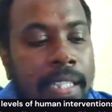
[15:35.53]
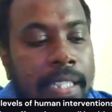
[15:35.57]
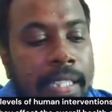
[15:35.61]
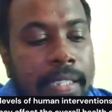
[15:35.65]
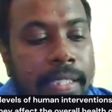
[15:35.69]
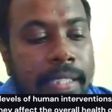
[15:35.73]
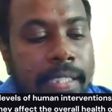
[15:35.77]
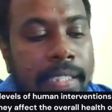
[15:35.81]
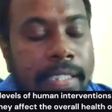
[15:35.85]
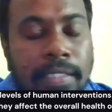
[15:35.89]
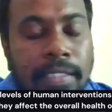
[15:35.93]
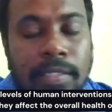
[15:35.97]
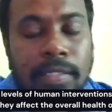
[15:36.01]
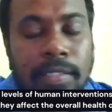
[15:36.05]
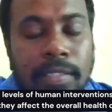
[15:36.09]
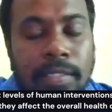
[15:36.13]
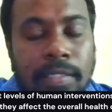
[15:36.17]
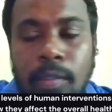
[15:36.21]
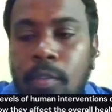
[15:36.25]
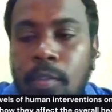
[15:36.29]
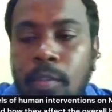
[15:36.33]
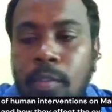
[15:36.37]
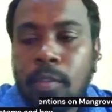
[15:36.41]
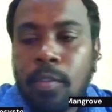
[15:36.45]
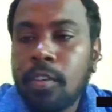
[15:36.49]
this
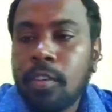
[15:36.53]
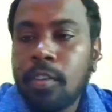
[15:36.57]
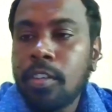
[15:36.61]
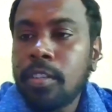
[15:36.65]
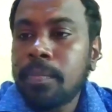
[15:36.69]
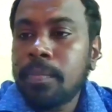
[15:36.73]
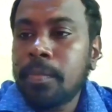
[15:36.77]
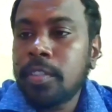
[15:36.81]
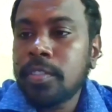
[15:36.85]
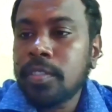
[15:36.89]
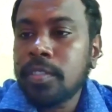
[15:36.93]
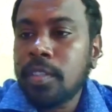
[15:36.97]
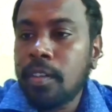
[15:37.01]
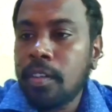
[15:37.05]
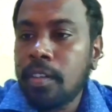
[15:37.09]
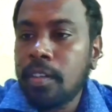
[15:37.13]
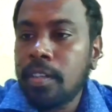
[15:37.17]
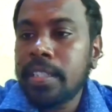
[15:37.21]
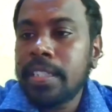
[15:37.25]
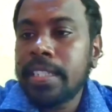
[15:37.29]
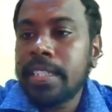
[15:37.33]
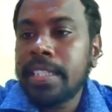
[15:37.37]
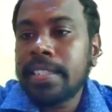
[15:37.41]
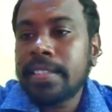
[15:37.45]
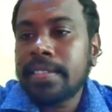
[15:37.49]
almost
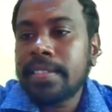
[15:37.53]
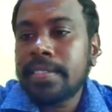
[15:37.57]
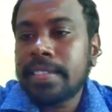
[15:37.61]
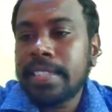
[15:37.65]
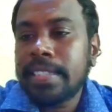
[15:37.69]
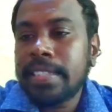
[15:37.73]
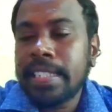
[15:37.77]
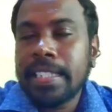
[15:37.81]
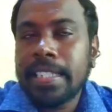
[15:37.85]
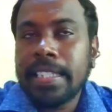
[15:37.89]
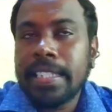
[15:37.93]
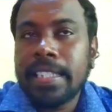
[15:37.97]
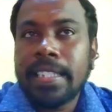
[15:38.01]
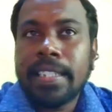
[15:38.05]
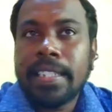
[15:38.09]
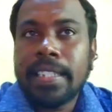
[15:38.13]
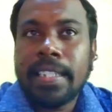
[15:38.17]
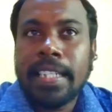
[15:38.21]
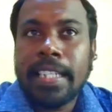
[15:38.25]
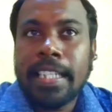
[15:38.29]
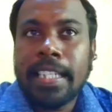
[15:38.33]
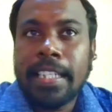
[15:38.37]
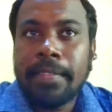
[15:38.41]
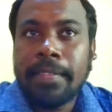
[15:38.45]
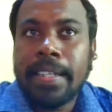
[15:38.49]
all the single
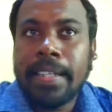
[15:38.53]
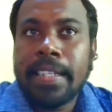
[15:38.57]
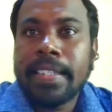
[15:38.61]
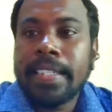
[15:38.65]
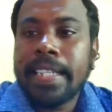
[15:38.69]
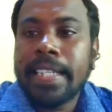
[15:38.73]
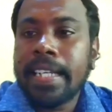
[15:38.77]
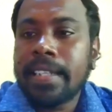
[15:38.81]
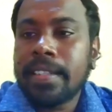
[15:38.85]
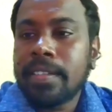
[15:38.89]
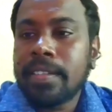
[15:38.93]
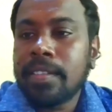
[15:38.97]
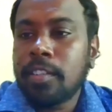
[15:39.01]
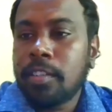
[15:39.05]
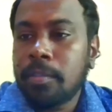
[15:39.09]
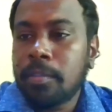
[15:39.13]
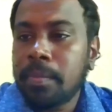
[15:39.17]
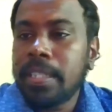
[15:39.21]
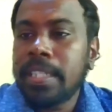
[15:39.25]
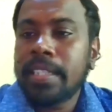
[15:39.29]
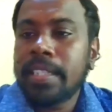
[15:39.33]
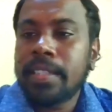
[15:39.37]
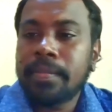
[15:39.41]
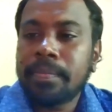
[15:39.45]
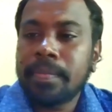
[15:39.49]
event that
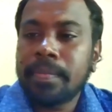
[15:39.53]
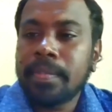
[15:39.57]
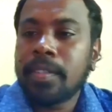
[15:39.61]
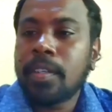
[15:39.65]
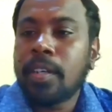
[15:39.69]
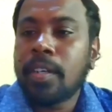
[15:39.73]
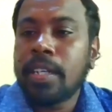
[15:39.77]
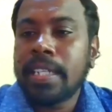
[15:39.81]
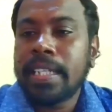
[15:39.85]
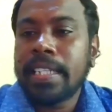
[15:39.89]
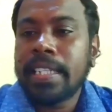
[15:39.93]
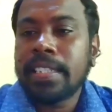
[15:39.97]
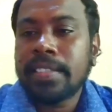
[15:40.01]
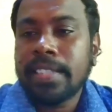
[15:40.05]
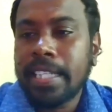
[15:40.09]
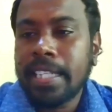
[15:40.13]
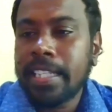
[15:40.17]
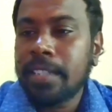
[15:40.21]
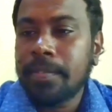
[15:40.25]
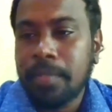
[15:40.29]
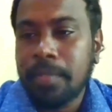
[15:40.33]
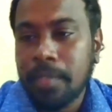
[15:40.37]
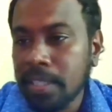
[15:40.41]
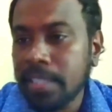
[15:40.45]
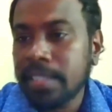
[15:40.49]
normally going inside
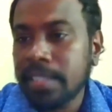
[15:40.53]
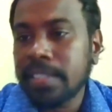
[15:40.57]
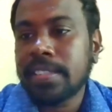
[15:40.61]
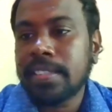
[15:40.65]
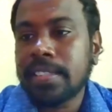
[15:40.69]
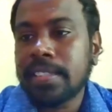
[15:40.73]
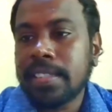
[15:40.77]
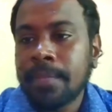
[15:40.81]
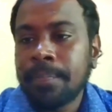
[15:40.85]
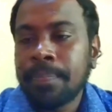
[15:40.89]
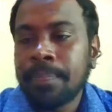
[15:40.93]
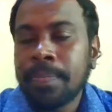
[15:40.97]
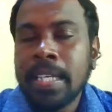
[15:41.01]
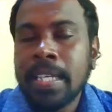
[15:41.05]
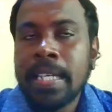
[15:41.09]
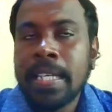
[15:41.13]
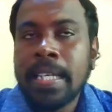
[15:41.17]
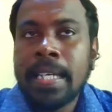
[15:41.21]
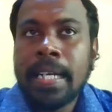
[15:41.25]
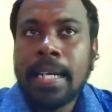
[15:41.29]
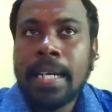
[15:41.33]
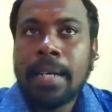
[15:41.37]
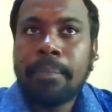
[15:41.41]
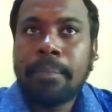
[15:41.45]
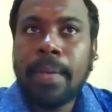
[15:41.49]
a forest.
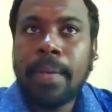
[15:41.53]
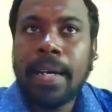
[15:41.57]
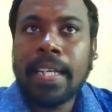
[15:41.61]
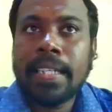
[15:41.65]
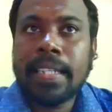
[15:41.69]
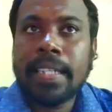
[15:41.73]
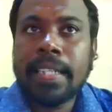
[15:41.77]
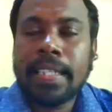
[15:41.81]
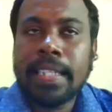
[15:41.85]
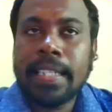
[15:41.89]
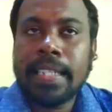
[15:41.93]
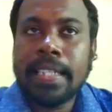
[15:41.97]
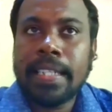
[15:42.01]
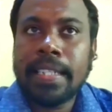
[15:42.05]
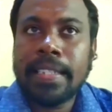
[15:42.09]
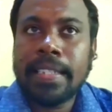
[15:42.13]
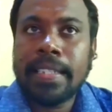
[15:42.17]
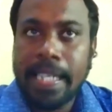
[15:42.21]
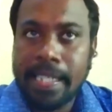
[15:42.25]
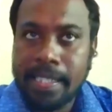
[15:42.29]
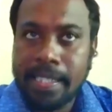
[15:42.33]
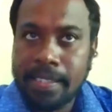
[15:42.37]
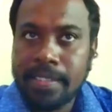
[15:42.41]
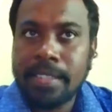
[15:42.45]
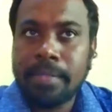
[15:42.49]
But
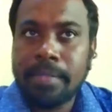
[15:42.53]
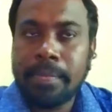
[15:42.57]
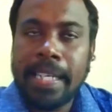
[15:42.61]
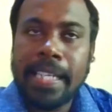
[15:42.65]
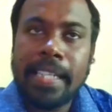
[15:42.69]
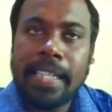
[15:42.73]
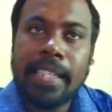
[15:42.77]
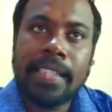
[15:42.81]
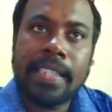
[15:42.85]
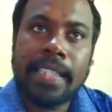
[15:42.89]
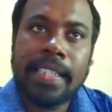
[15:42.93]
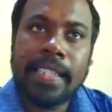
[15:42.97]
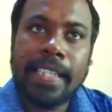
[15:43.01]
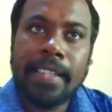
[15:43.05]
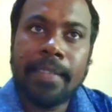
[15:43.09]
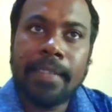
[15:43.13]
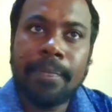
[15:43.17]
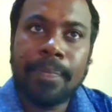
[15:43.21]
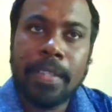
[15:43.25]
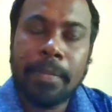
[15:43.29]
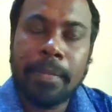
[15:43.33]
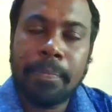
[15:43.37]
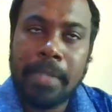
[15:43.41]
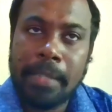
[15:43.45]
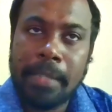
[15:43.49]
that is the main thing.
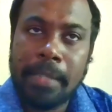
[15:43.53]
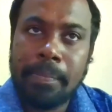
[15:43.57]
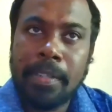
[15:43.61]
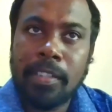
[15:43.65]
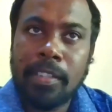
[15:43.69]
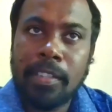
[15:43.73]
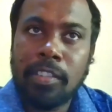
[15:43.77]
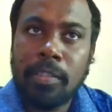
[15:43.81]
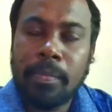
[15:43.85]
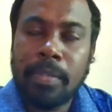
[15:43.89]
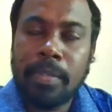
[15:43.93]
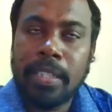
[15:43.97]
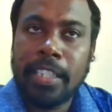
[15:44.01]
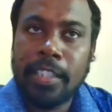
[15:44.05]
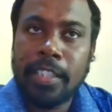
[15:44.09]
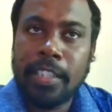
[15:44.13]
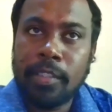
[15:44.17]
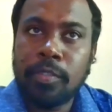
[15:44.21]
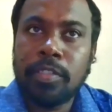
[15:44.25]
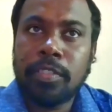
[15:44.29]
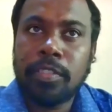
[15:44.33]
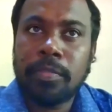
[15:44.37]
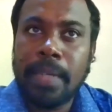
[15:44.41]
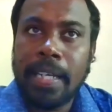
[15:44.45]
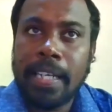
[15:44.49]
The people normally
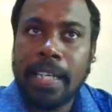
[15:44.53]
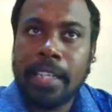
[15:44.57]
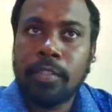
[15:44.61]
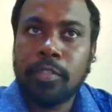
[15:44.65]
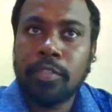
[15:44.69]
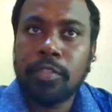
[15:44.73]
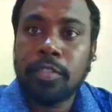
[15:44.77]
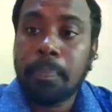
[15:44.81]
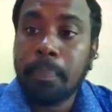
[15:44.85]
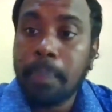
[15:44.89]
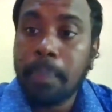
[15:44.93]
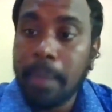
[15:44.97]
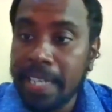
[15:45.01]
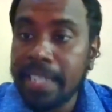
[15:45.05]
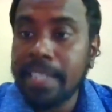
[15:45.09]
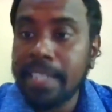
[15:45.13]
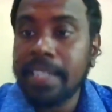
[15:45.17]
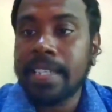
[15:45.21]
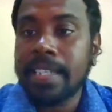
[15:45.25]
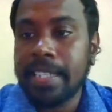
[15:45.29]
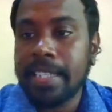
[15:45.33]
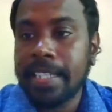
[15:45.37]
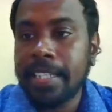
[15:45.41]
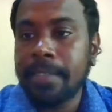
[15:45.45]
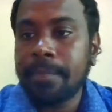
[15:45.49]
use mangoes
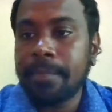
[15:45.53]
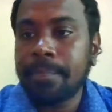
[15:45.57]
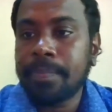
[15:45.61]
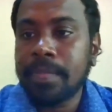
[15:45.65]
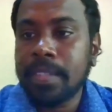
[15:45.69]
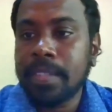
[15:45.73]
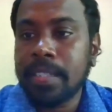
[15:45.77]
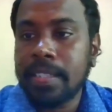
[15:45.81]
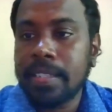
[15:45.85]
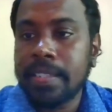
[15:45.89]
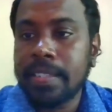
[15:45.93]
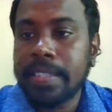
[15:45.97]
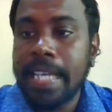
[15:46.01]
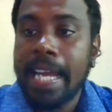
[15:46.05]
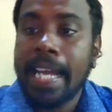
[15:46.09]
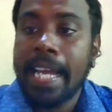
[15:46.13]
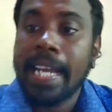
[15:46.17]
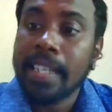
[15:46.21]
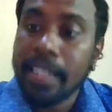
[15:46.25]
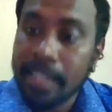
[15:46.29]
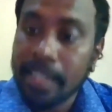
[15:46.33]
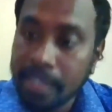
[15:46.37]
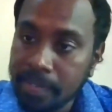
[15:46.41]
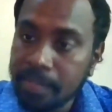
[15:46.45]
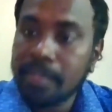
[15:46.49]
plenty
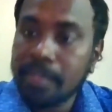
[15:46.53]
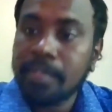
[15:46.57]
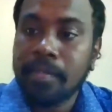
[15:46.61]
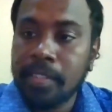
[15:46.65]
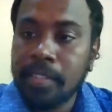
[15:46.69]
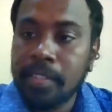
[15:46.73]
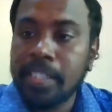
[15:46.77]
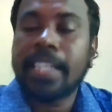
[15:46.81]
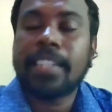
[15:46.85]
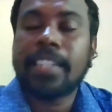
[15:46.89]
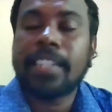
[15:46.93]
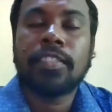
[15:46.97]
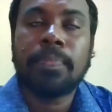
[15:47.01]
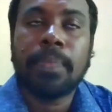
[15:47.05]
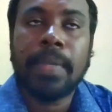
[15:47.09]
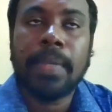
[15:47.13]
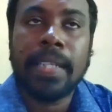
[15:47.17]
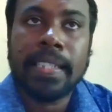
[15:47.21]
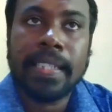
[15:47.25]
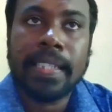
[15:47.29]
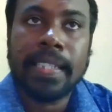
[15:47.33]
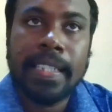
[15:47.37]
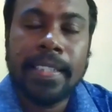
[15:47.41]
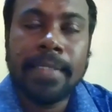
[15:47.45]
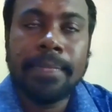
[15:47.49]
than we
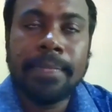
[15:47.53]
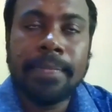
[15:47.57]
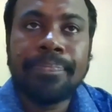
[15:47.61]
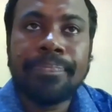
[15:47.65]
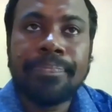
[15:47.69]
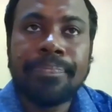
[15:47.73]
expected.